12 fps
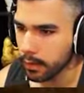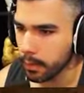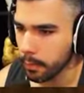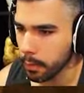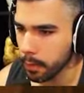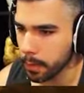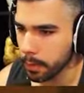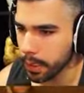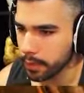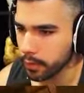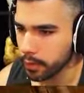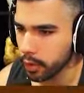I'm going to be
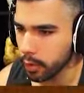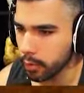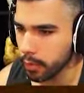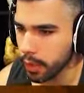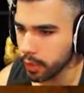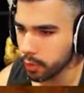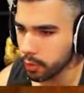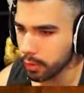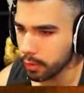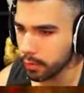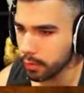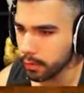playing so much.
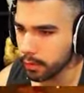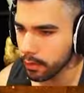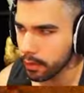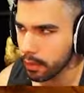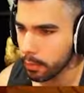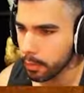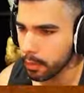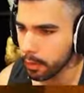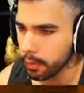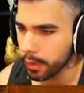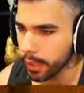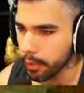Double kill
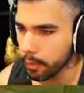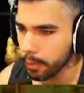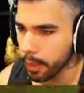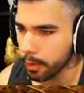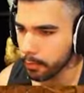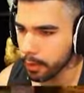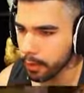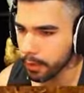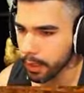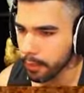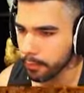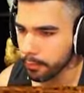with a gamma bomb. We love that.